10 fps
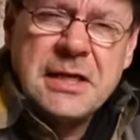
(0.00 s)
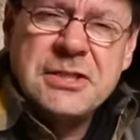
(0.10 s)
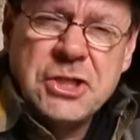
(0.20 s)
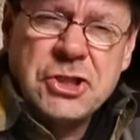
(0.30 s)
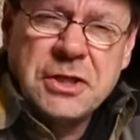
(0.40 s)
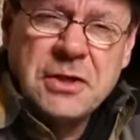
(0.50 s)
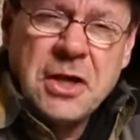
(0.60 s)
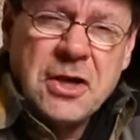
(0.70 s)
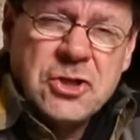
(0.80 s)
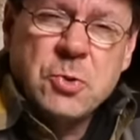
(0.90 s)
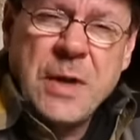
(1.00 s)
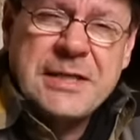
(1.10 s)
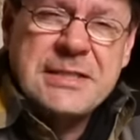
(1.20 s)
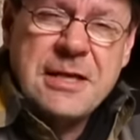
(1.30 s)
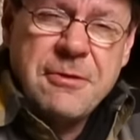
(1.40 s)
edition
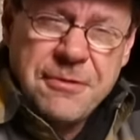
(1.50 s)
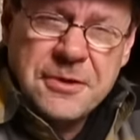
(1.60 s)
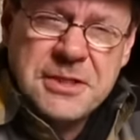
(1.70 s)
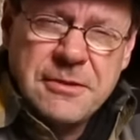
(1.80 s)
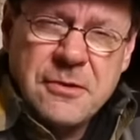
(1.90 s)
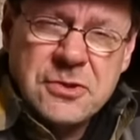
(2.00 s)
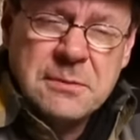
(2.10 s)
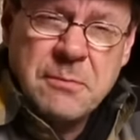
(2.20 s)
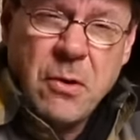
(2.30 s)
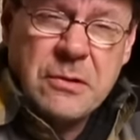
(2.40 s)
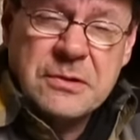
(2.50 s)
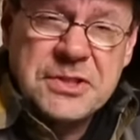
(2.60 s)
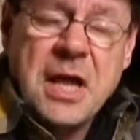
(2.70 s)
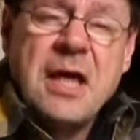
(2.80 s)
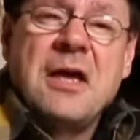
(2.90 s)
20 30,000
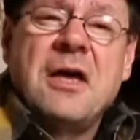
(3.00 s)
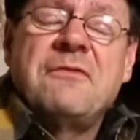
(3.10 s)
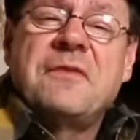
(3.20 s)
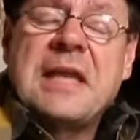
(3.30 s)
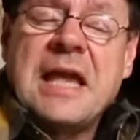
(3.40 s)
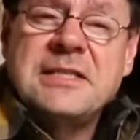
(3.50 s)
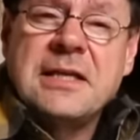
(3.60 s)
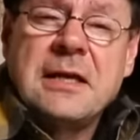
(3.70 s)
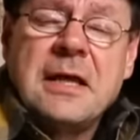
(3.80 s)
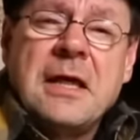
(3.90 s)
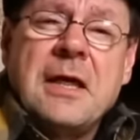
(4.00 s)
bottles forget it